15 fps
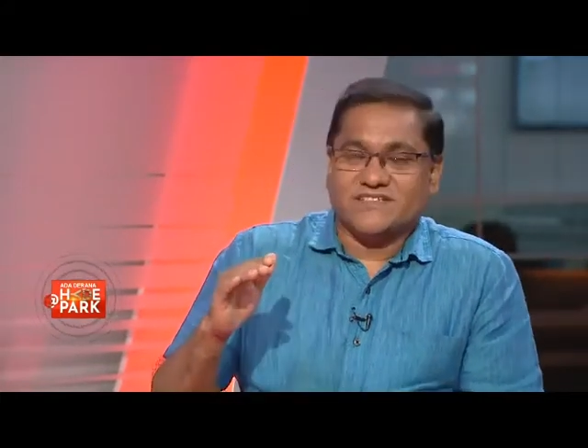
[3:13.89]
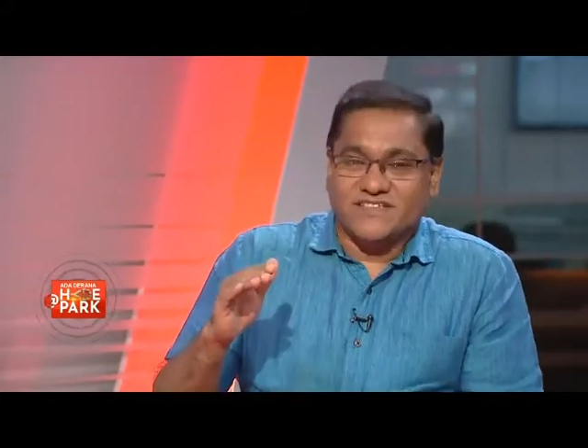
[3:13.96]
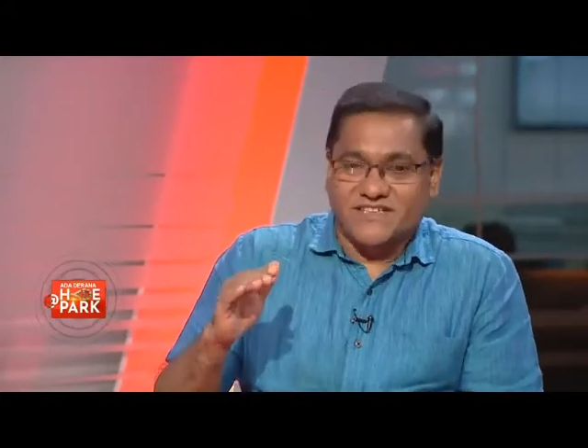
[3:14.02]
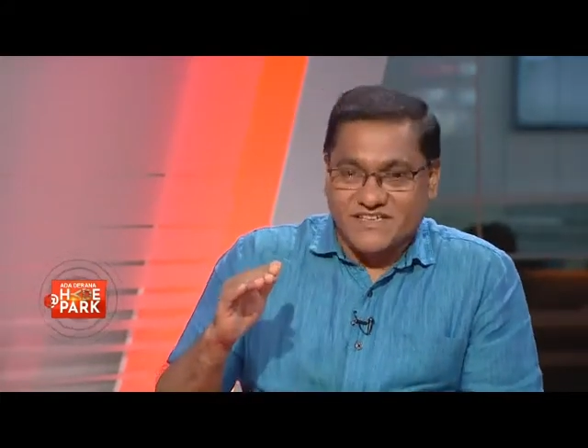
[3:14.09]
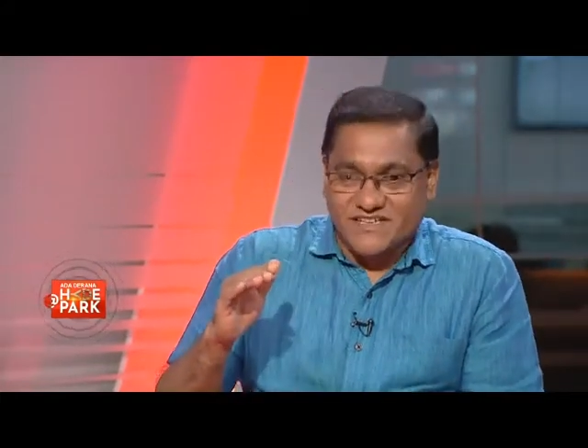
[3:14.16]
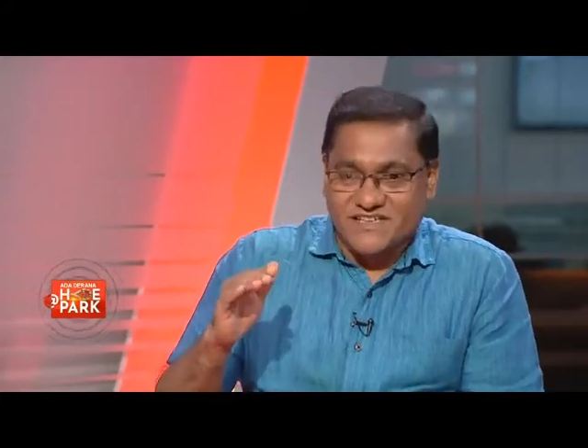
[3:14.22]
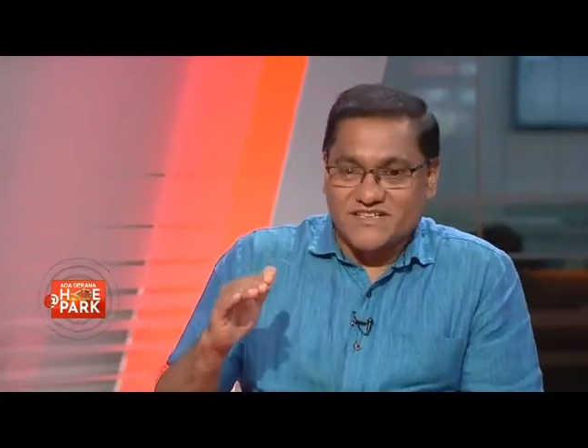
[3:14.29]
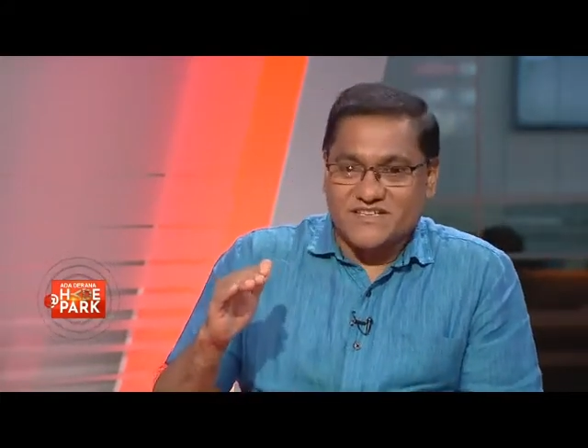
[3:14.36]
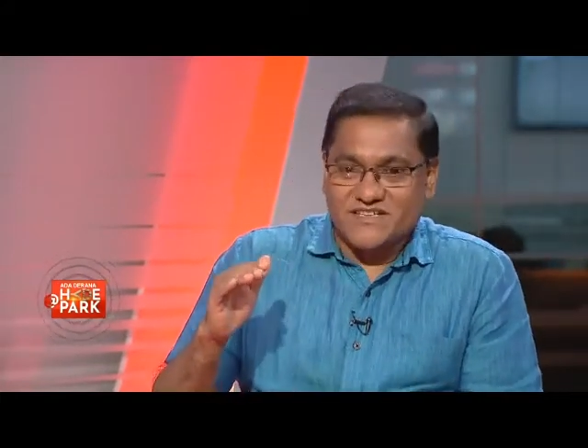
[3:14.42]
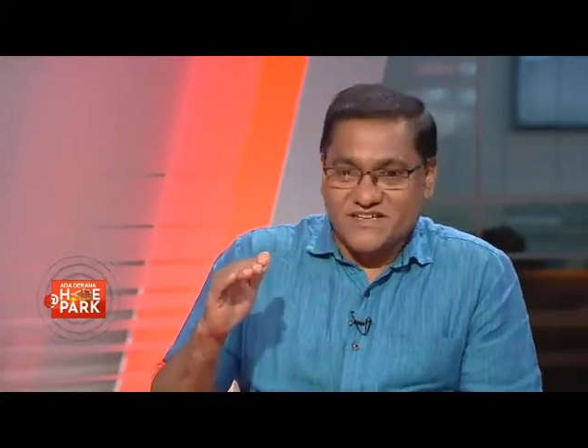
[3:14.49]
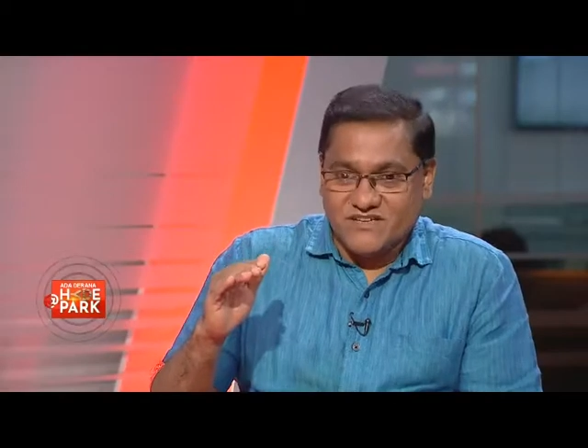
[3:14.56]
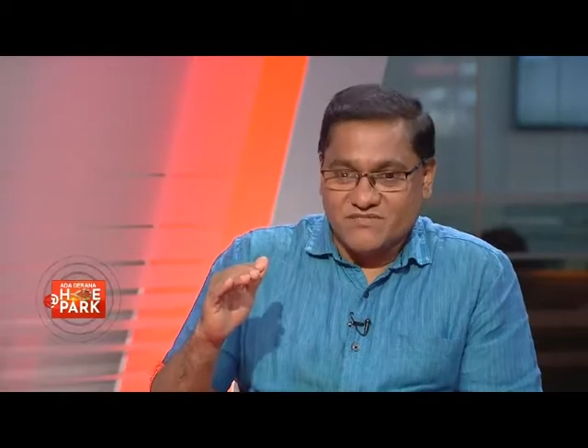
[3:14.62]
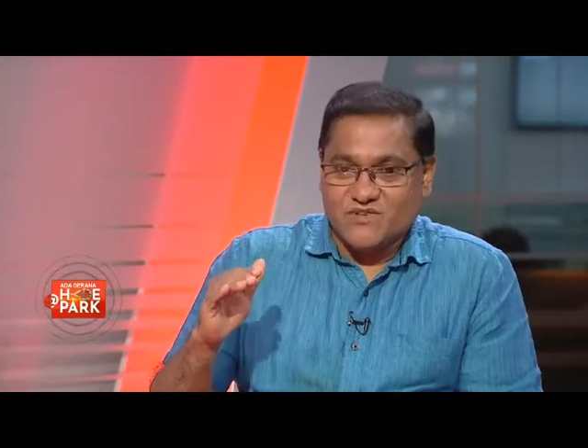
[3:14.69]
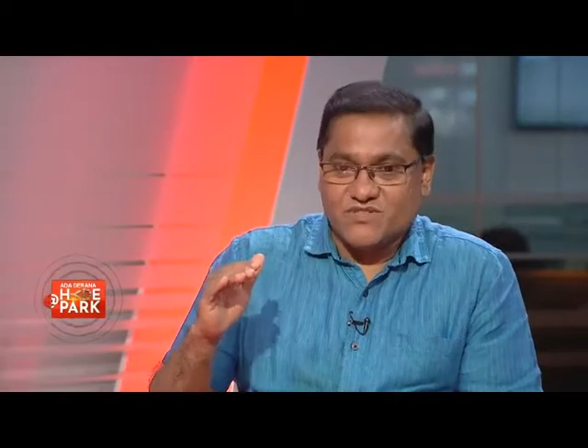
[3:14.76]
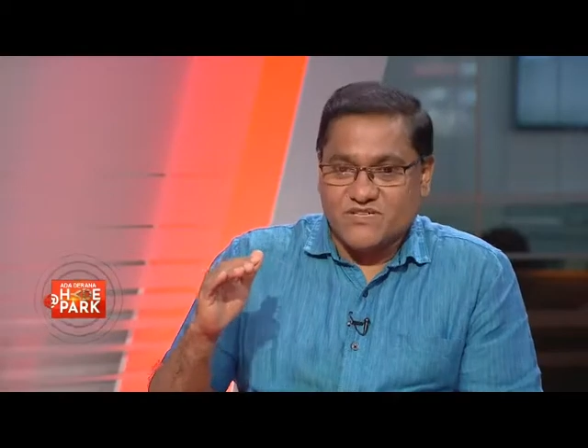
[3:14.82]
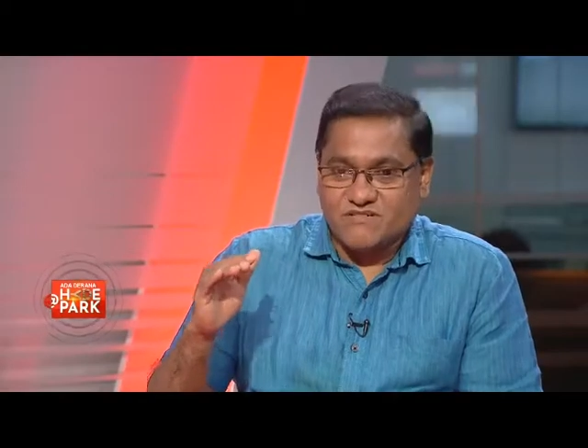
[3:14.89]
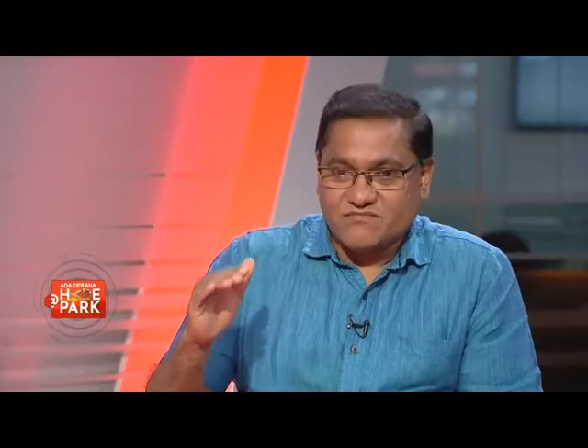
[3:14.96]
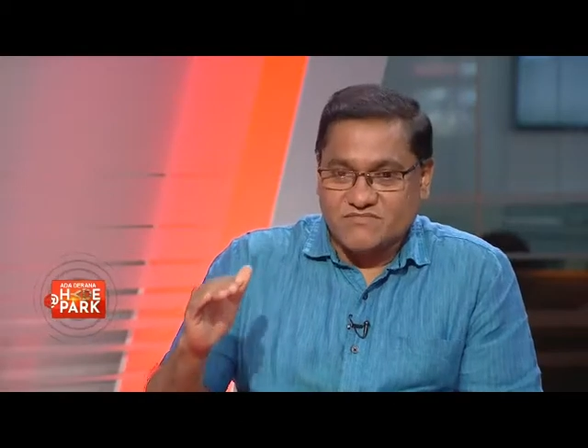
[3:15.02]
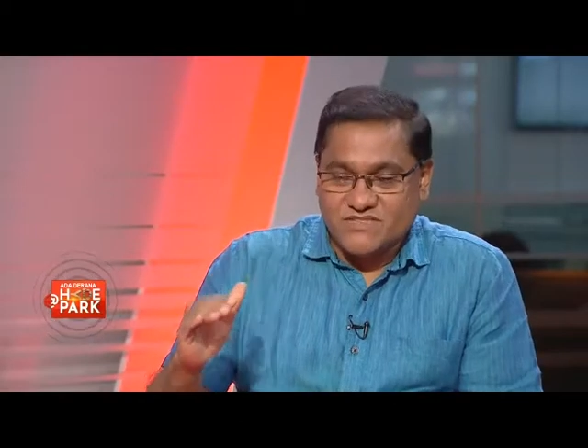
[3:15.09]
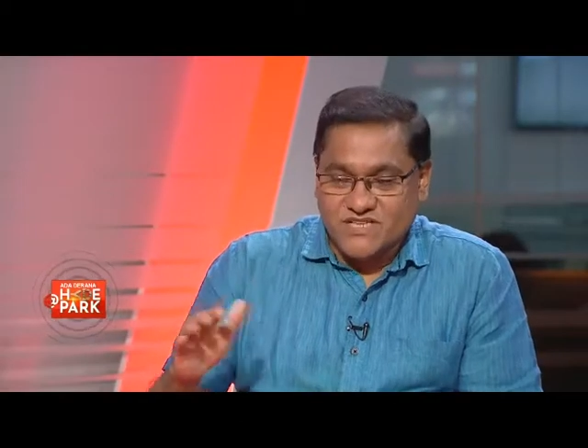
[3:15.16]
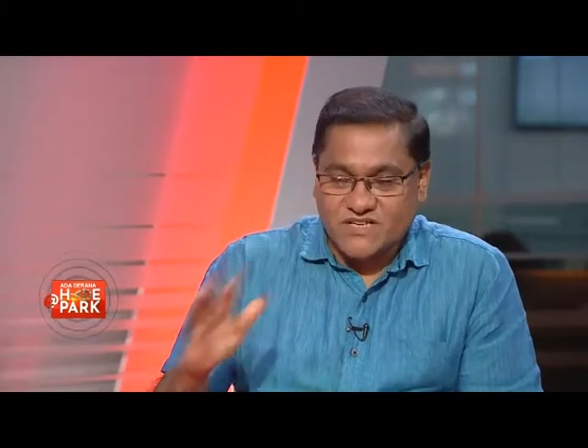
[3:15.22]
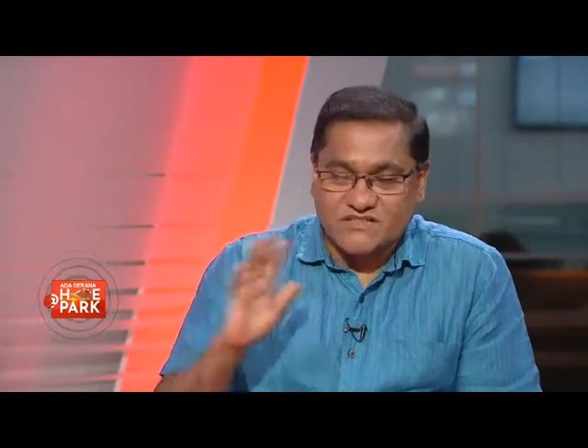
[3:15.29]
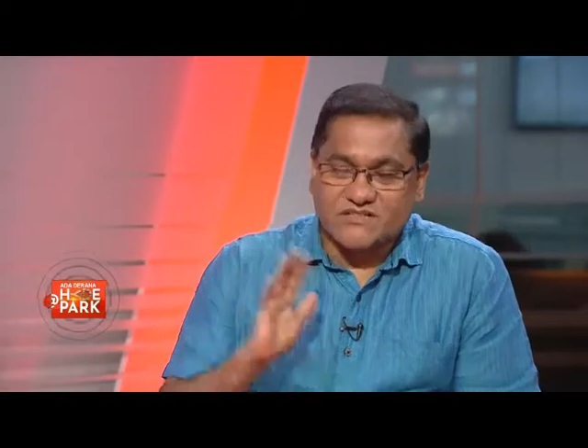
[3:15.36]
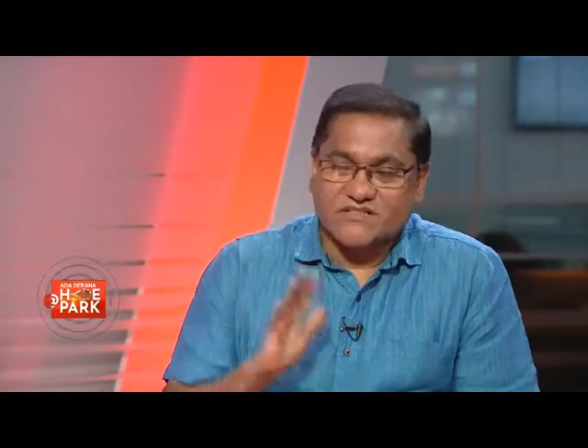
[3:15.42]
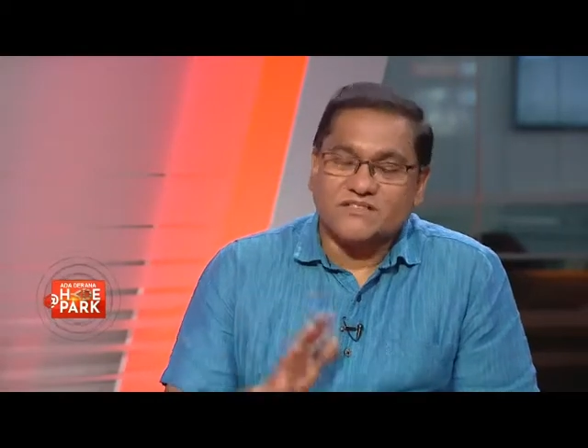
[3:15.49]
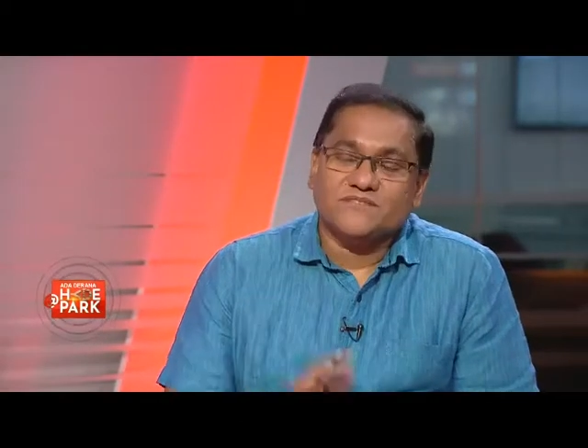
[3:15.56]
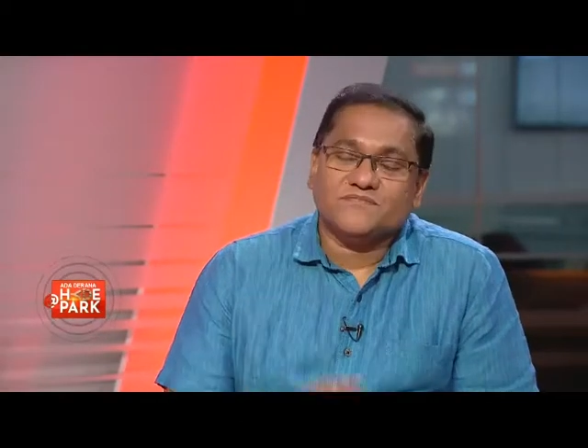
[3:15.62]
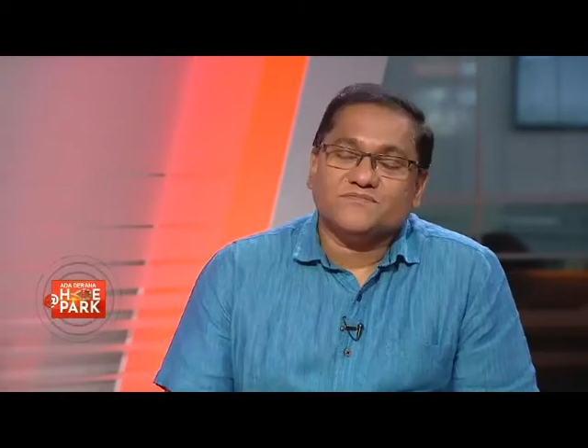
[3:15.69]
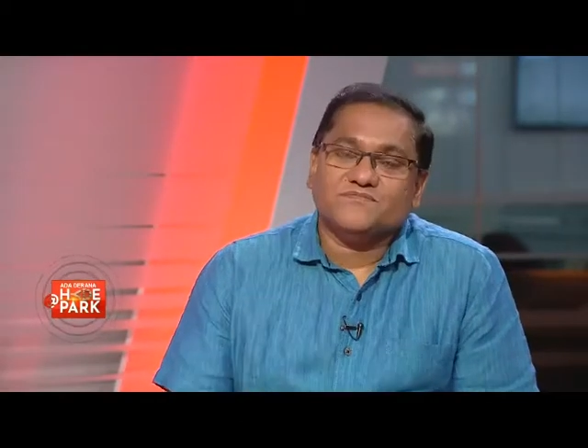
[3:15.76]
it was a success.